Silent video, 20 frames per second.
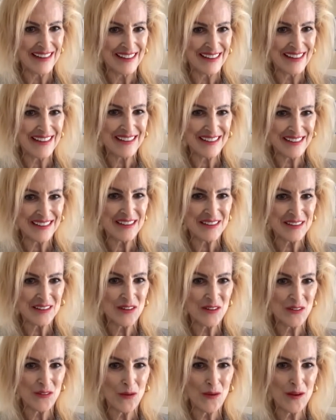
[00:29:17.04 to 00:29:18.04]
He, he
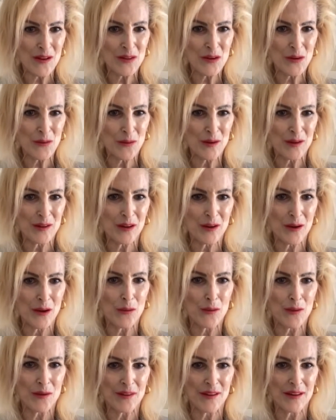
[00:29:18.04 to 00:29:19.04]
didn't quite know where to
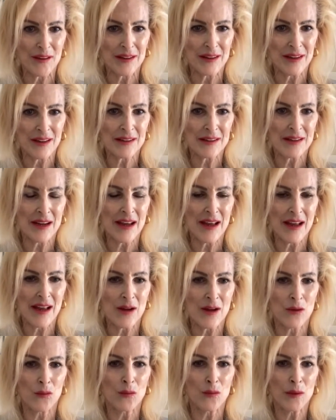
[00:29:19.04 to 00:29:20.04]
go with it. And
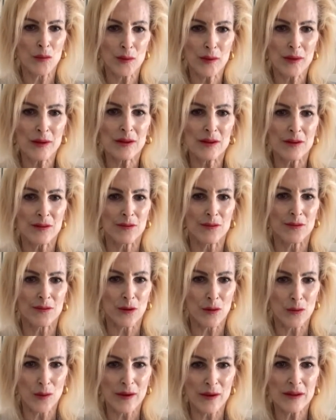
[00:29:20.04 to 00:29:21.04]
we worked for
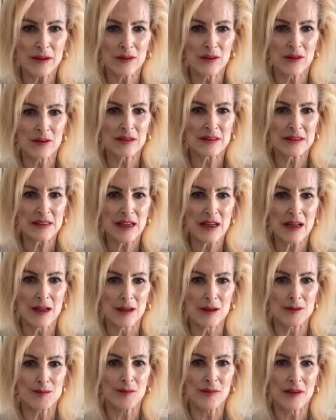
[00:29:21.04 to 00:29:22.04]
quite a long
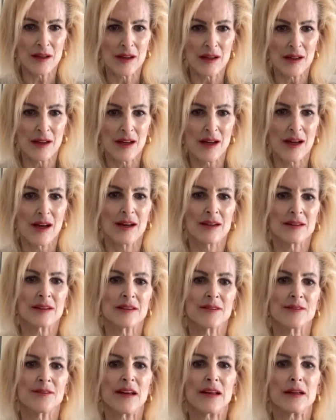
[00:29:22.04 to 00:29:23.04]
time on
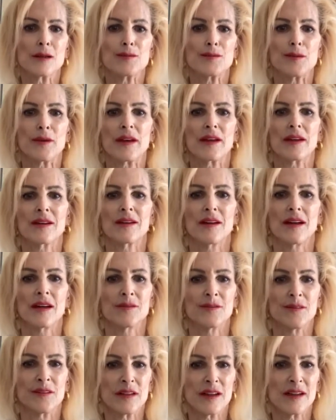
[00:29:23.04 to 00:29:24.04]
developing a
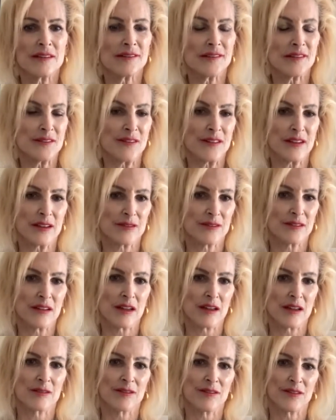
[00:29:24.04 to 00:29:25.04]
philosophy of
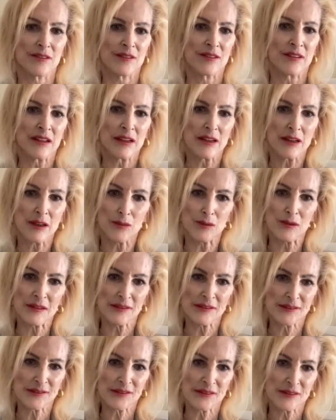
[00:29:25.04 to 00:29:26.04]
love that he
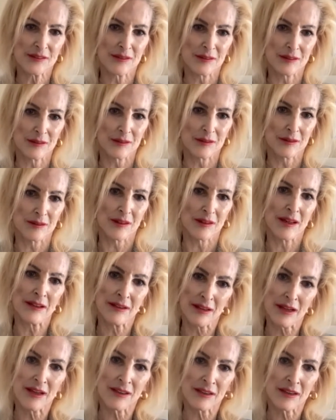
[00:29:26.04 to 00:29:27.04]
was
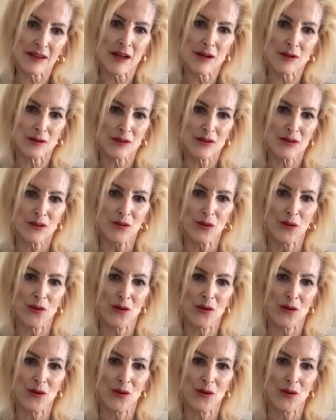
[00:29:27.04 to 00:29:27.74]
and and I too